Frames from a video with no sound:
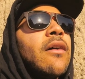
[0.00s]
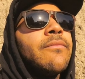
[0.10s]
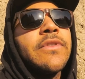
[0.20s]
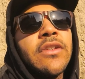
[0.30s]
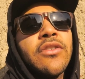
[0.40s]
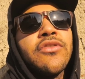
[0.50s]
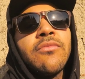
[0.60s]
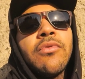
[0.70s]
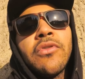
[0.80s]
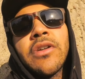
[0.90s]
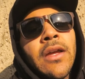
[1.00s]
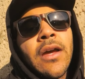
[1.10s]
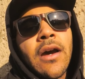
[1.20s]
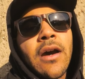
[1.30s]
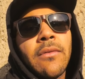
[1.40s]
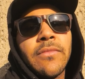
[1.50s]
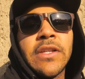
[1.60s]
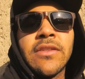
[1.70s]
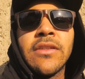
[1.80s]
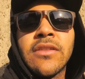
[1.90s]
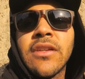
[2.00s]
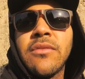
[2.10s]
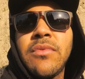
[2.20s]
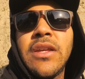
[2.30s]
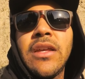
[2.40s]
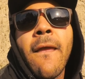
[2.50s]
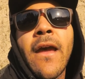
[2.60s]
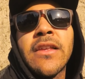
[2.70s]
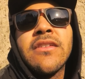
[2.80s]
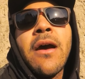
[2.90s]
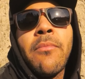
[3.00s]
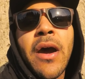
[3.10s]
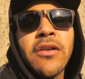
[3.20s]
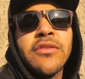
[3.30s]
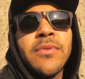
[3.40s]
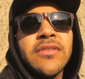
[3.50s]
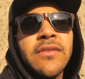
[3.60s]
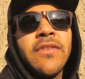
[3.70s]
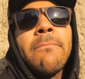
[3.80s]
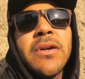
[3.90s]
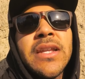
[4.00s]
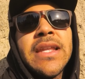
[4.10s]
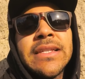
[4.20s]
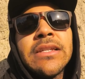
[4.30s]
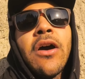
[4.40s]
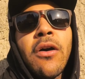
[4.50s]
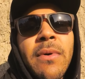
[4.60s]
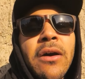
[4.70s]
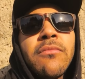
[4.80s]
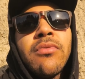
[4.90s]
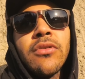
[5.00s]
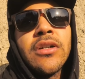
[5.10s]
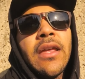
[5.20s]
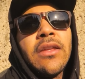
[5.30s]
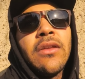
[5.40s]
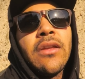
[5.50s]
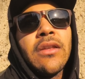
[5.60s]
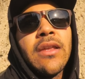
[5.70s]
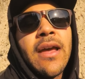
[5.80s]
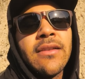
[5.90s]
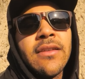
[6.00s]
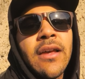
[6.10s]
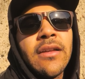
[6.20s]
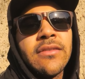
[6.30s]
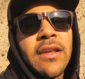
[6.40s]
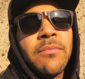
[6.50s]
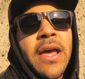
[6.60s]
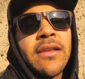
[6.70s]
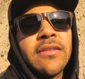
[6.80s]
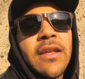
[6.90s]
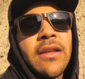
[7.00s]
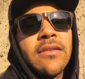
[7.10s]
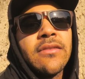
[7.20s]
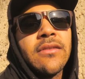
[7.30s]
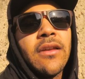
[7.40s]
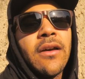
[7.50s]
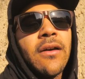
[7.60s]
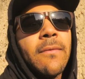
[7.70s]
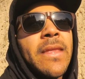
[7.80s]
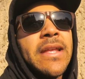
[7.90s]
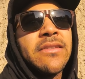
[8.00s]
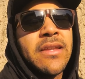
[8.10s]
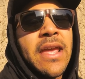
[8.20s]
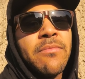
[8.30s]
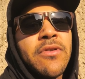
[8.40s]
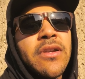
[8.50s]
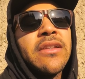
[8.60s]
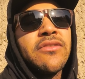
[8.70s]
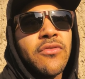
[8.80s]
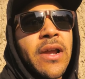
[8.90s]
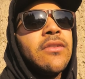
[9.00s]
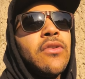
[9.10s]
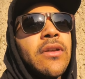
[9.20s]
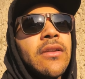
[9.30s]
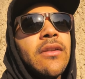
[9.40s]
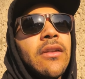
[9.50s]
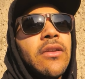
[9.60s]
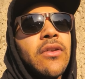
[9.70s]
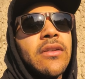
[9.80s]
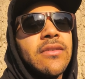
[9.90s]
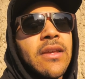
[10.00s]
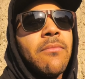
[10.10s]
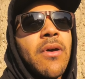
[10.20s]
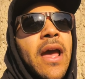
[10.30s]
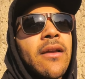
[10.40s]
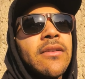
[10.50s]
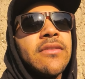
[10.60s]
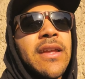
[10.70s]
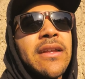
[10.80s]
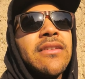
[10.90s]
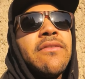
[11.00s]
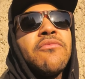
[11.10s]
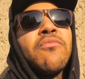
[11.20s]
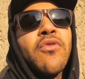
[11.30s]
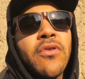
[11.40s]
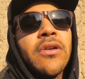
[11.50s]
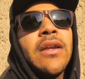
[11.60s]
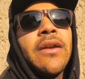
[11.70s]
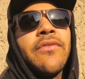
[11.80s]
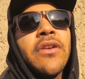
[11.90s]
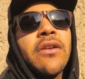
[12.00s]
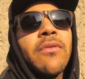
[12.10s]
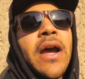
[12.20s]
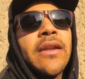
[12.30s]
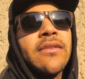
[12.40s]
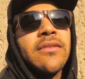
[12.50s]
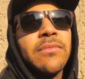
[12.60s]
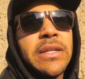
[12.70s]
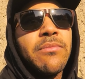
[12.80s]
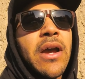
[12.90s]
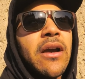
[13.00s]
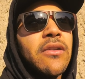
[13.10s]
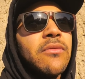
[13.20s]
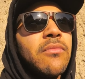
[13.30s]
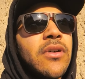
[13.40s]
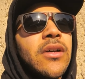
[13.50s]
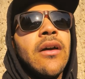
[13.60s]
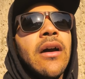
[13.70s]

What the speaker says: signature board. This is gonna be, it's not powder specific, but it is an all mountain board. It has a setback stance. It's tapered, it's direct. You can set back the stance even more if you're gonna ride in some deep powder, but